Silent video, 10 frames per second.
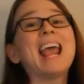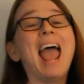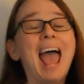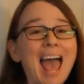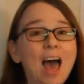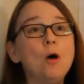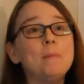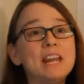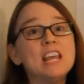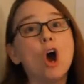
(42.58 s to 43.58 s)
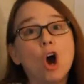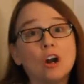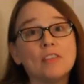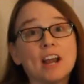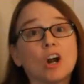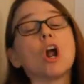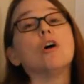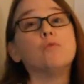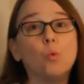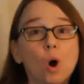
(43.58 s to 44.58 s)
us how many are
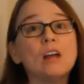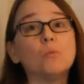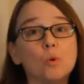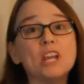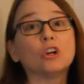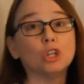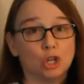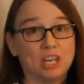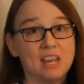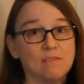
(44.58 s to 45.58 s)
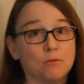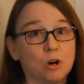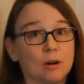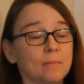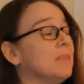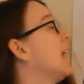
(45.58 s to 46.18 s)
there of what we are looking for.